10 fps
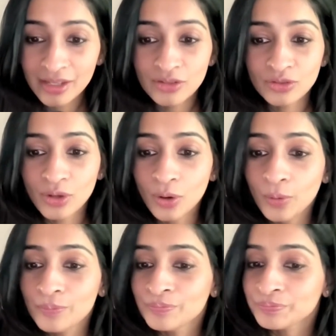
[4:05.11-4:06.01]

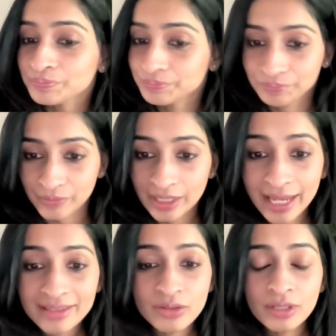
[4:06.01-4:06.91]
So
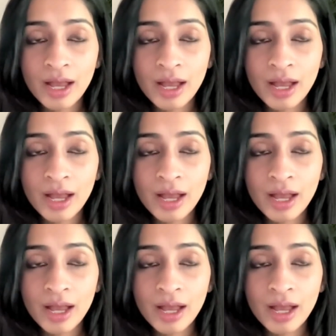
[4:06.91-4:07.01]
let's